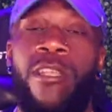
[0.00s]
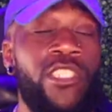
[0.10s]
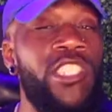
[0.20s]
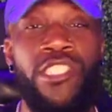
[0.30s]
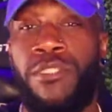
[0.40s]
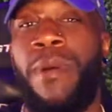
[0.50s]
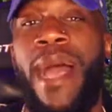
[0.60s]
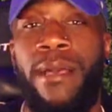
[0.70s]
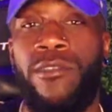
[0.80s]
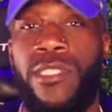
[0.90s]

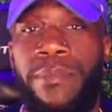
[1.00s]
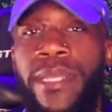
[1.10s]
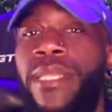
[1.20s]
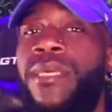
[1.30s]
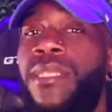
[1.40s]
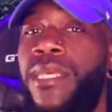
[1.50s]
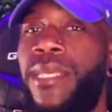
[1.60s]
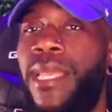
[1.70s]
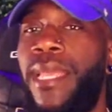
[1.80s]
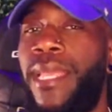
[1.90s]
smiles
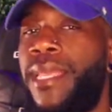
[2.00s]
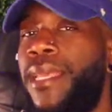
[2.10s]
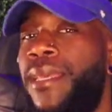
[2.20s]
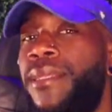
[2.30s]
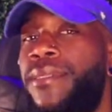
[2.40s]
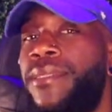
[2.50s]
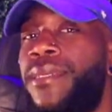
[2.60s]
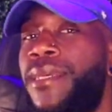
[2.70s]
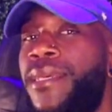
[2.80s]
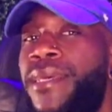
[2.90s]
immediately. And
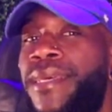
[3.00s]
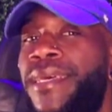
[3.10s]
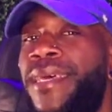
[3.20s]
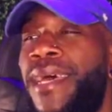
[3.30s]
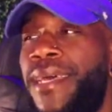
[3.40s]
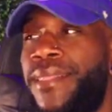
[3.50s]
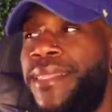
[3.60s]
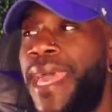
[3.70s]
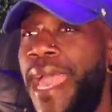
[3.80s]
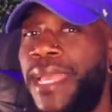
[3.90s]

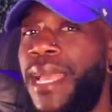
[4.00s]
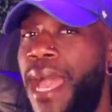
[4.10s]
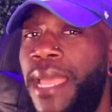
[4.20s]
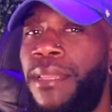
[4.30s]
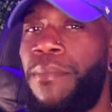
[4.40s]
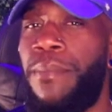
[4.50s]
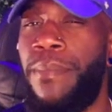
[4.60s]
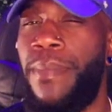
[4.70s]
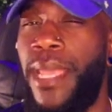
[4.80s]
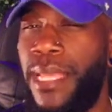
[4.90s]
that kind of
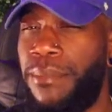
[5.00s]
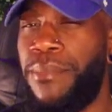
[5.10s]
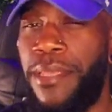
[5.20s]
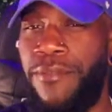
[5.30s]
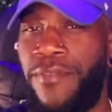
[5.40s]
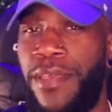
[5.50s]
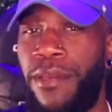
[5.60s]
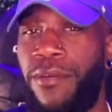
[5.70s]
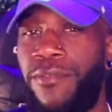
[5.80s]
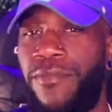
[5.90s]
made me
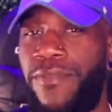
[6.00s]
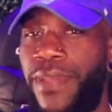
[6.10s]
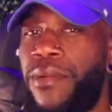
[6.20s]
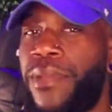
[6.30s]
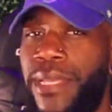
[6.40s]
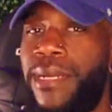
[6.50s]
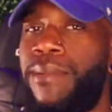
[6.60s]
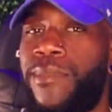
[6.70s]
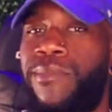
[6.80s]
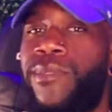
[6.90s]
feel very
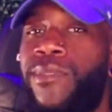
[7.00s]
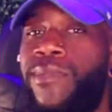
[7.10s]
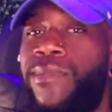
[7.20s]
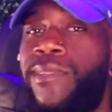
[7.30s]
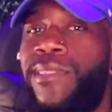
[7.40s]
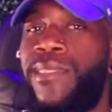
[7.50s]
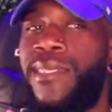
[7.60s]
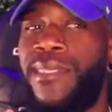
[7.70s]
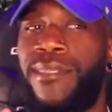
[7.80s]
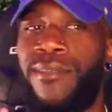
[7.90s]
comfortable
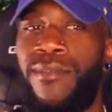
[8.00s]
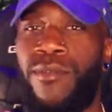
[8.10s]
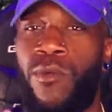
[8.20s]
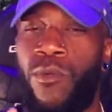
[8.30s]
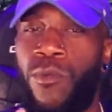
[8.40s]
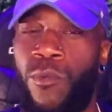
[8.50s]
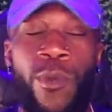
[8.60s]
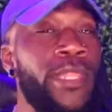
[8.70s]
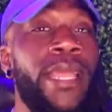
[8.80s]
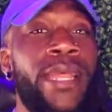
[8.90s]

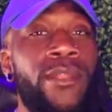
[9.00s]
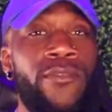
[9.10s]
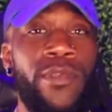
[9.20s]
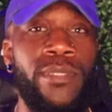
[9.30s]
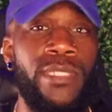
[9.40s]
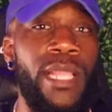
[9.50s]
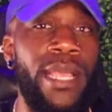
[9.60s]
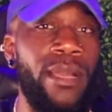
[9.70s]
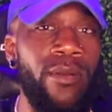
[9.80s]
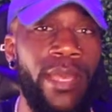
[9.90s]
with the interview. It's
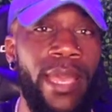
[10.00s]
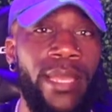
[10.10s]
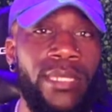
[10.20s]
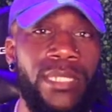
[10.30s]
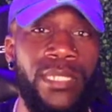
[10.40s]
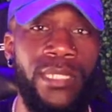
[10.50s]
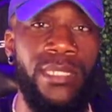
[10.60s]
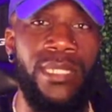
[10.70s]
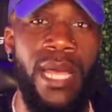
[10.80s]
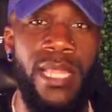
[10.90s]
like, okay,
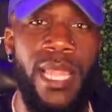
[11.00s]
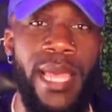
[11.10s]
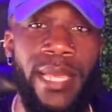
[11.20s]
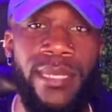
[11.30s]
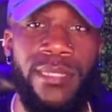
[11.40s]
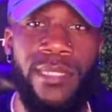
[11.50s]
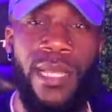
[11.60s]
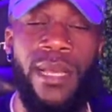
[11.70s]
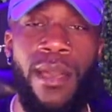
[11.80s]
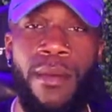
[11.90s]
she's not like
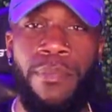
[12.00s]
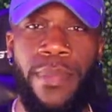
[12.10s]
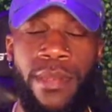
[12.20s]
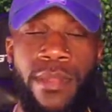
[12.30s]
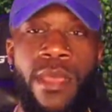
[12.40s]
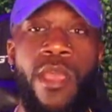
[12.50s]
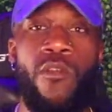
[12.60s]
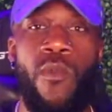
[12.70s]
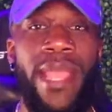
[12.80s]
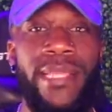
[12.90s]
stuck up and
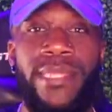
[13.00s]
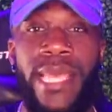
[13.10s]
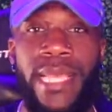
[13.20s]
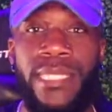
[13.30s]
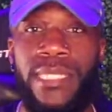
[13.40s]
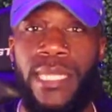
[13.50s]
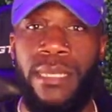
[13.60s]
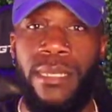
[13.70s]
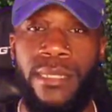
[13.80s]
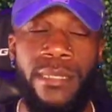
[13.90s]
writing things in
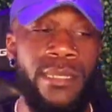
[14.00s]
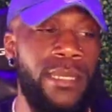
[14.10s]
a